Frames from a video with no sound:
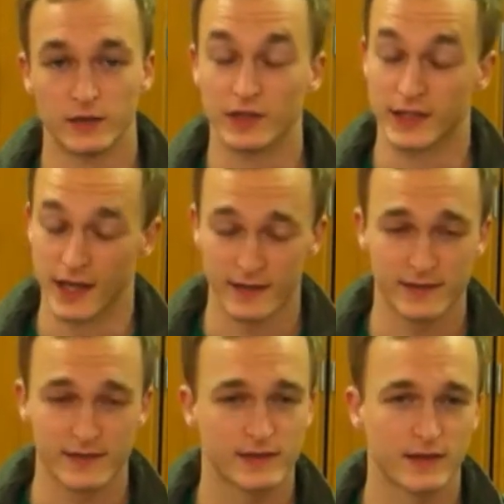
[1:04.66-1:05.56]
due to
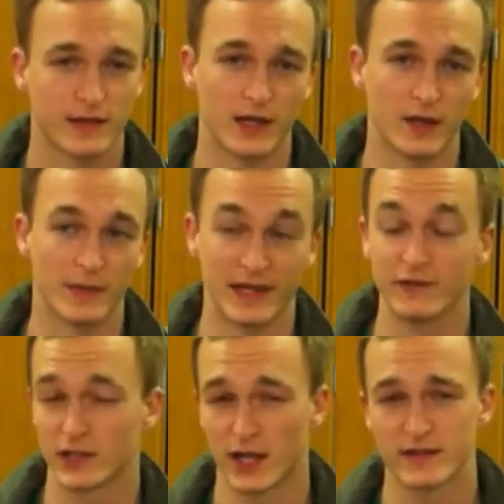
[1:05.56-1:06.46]
gusts and
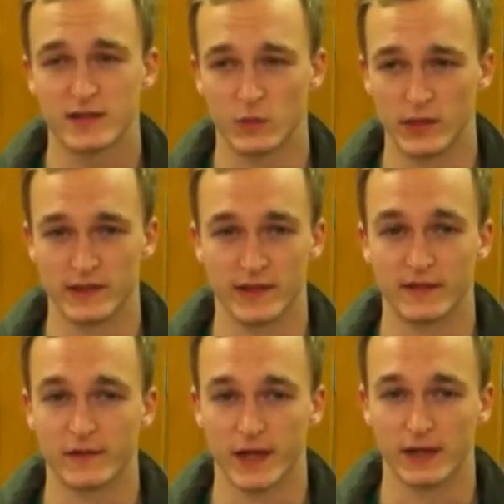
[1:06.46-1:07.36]
even constant winds at
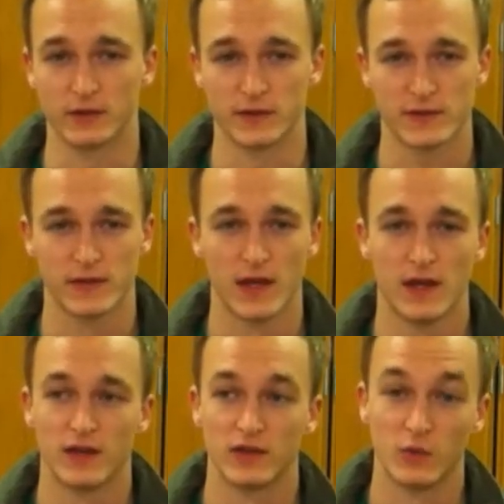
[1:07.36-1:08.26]
different angles.
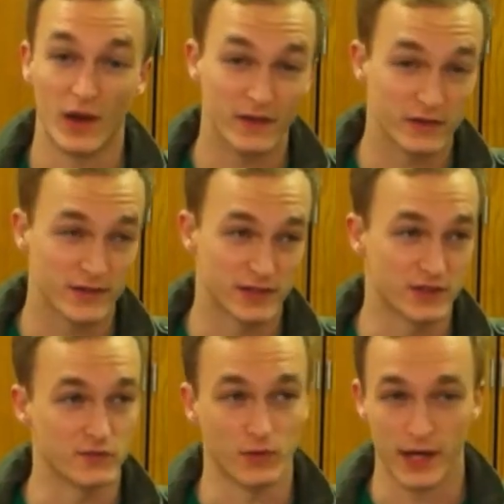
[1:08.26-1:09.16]
The weather,
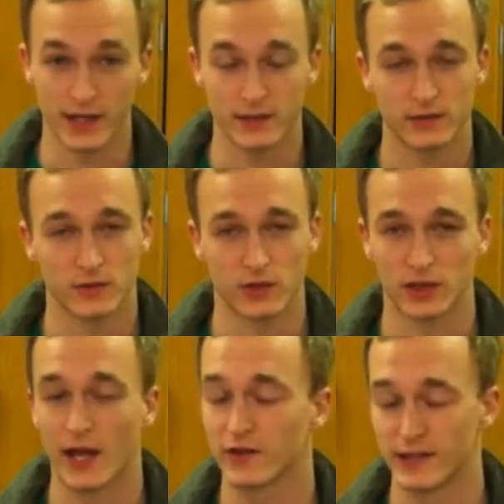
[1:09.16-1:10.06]
such as rain or
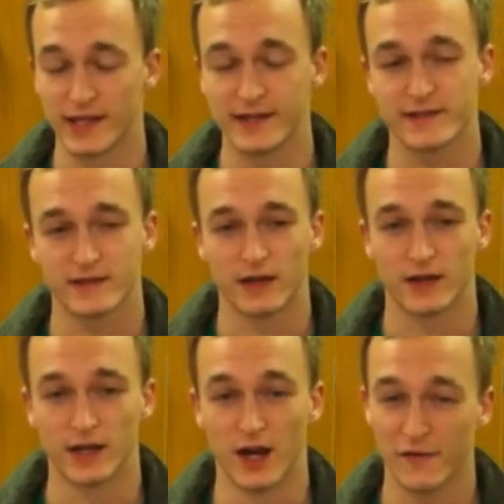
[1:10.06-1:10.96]
cloudy days,
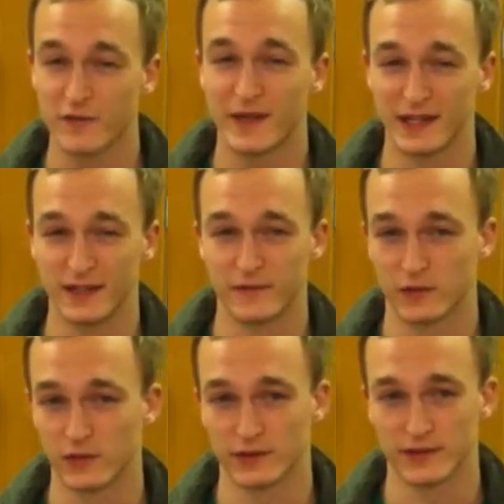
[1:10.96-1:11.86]
often made it
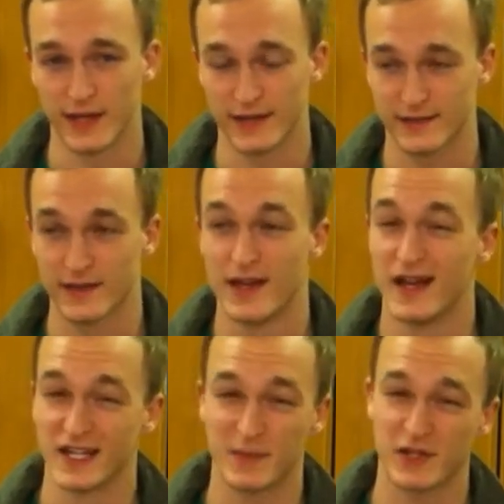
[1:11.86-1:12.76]
difficult to test,
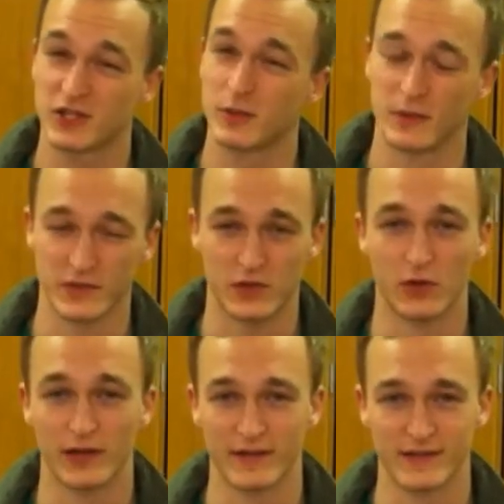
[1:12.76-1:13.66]
especially when it was
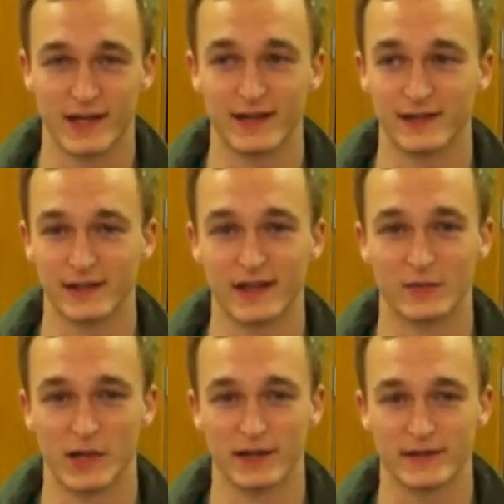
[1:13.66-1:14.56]
cold outside in the
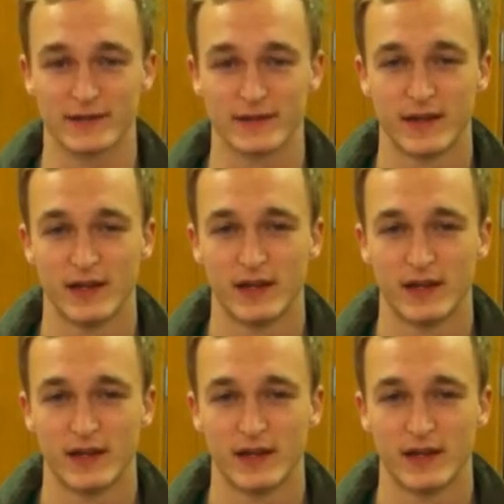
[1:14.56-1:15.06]
later months.